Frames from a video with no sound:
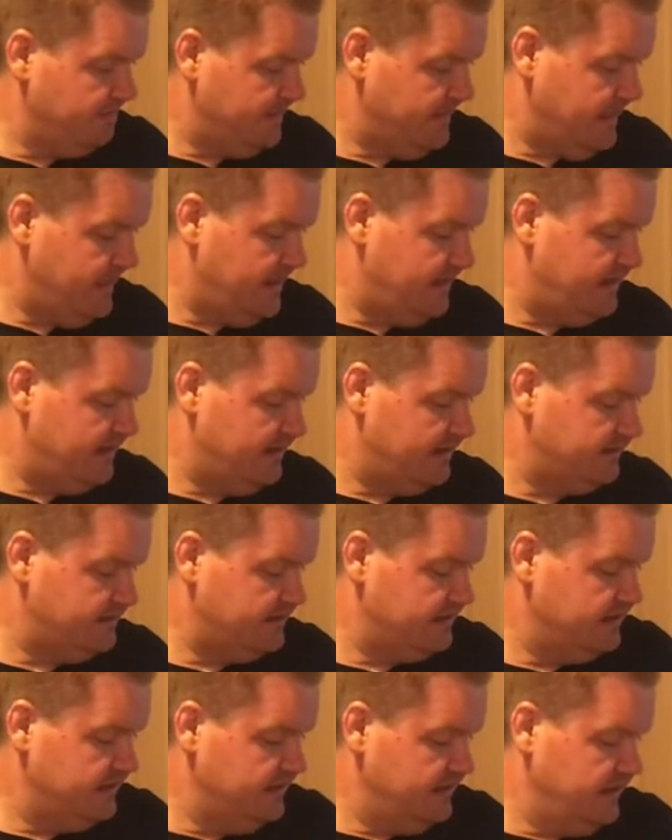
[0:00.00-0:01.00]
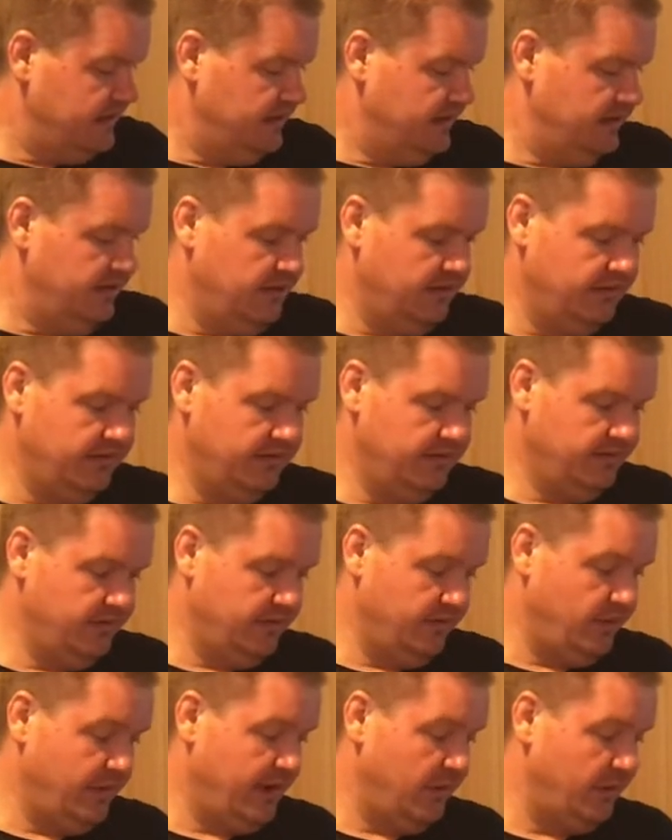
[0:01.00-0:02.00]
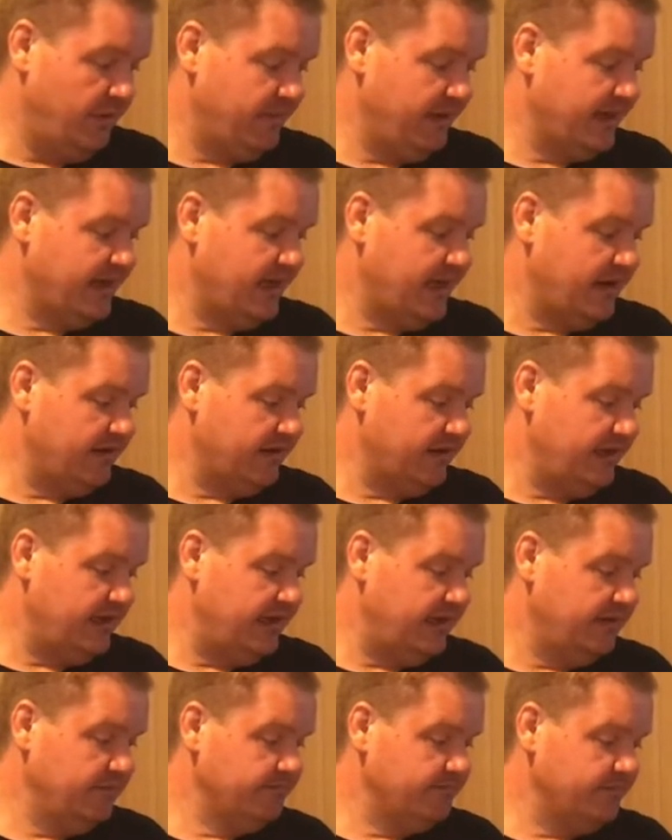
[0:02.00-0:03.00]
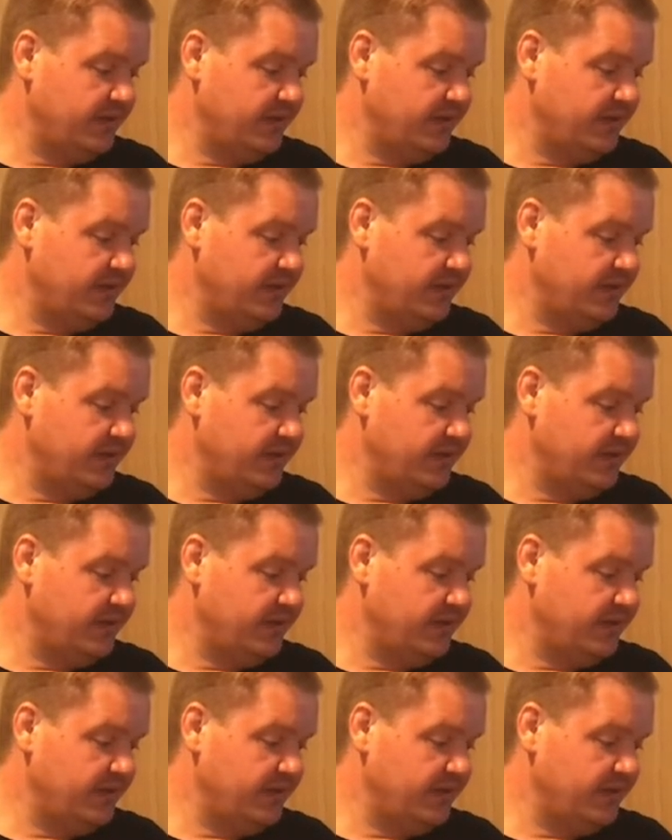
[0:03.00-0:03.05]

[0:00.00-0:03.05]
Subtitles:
And when I went back out again,